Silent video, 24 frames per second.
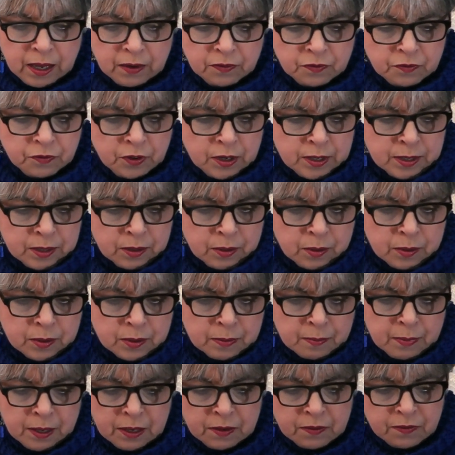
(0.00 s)
had
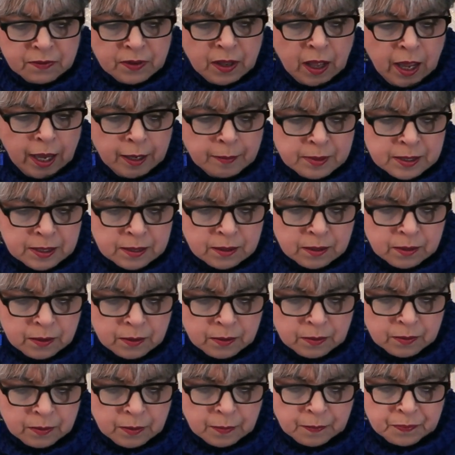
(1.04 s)
frescoes made of
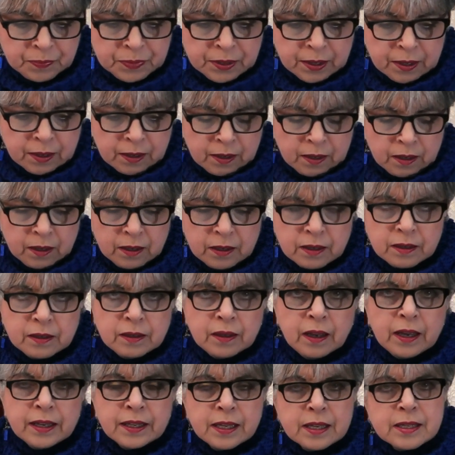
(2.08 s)
limestone,
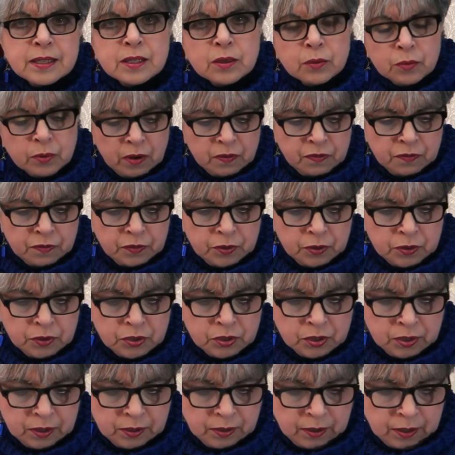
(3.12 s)
I guess a rough
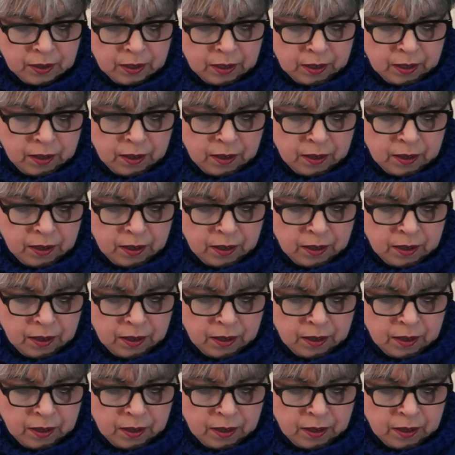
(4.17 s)
version.